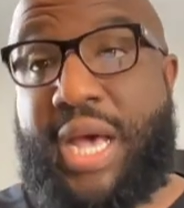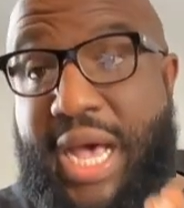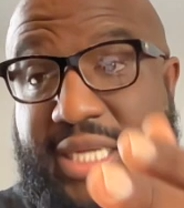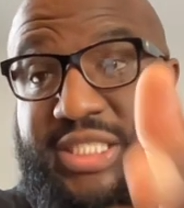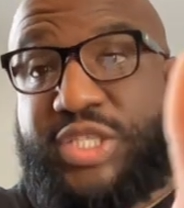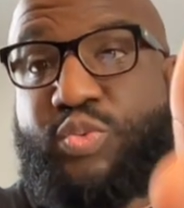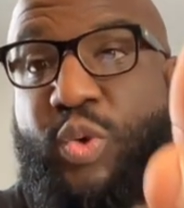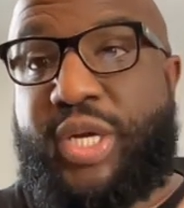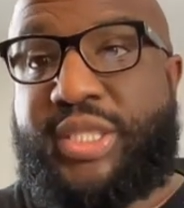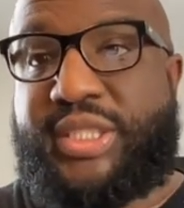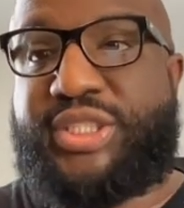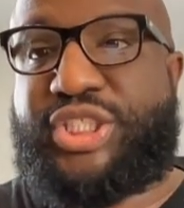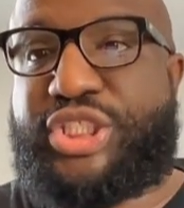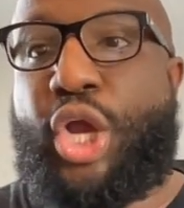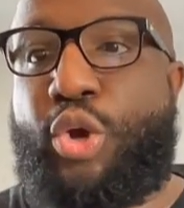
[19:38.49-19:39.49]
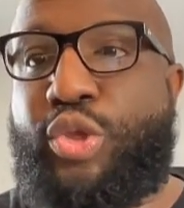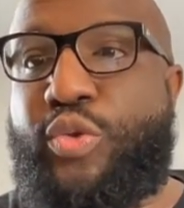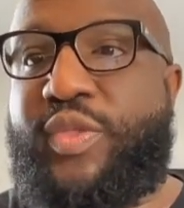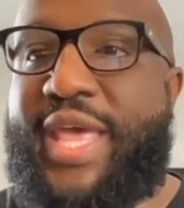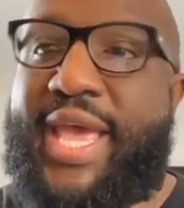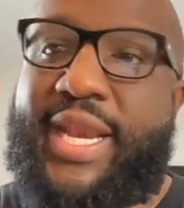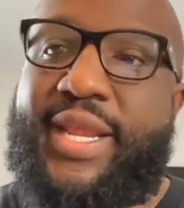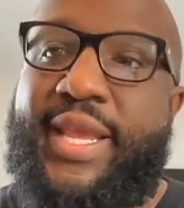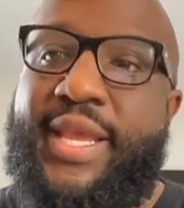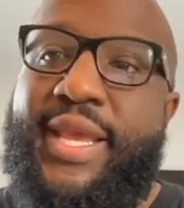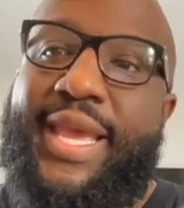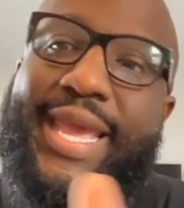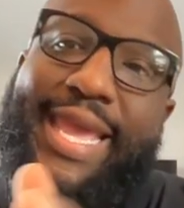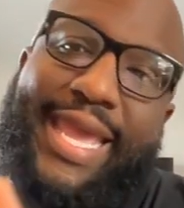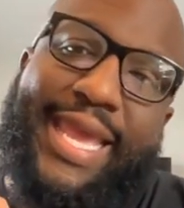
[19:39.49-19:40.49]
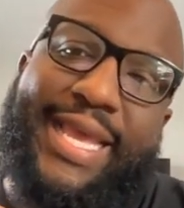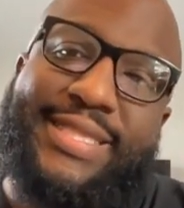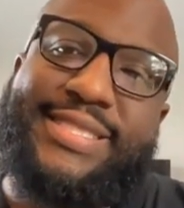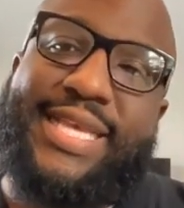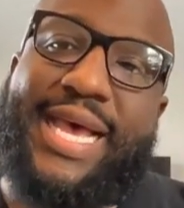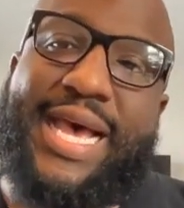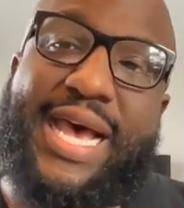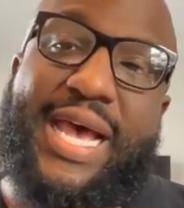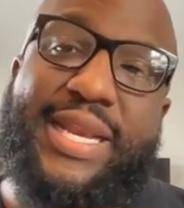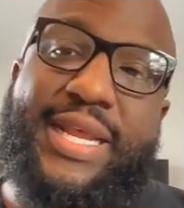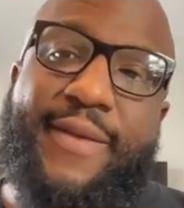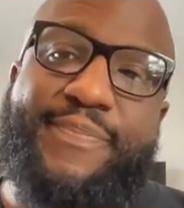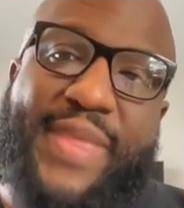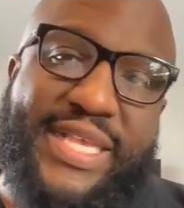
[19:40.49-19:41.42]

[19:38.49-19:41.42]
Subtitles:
I just wanted to show you that Anton,